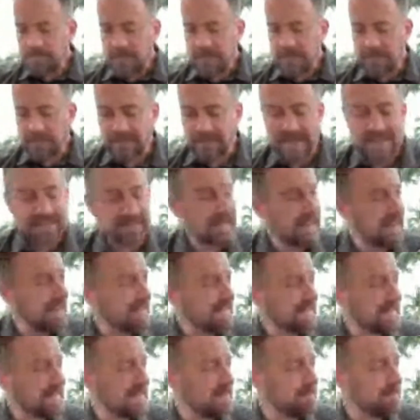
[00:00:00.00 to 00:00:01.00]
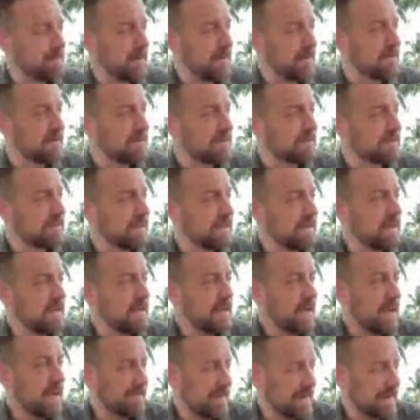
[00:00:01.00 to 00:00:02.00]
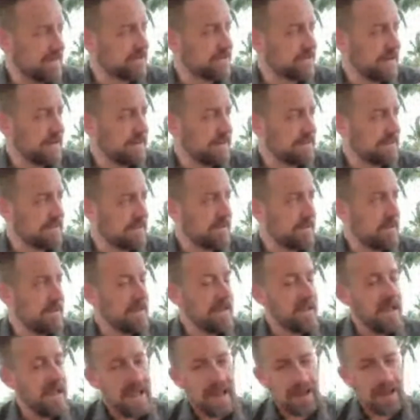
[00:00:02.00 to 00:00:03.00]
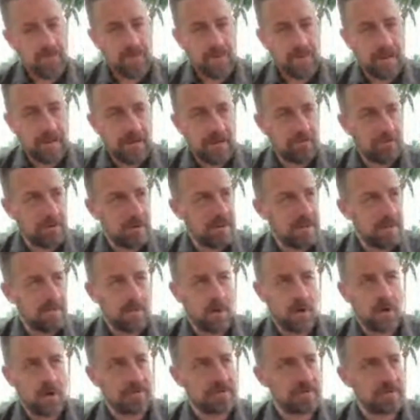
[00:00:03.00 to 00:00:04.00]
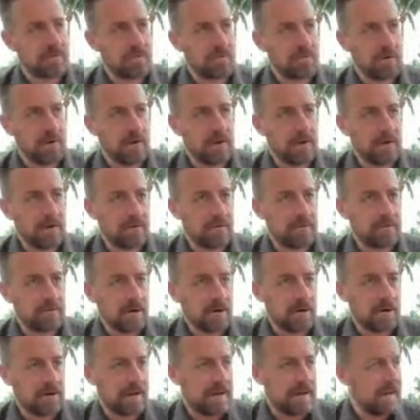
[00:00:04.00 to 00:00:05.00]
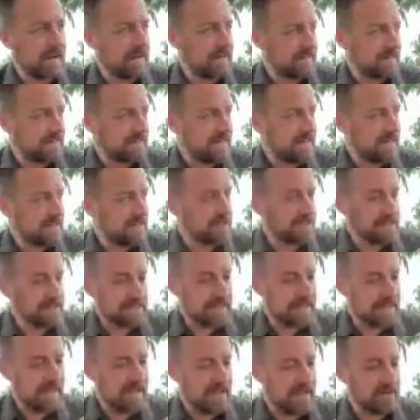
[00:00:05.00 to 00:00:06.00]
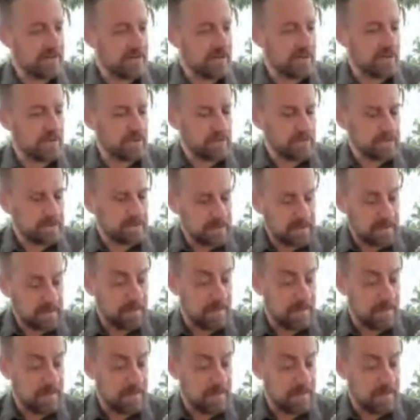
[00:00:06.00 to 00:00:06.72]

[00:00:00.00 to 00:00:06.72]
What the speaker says: the last 18 months of x-rays, and we run them all through our AI detections, and to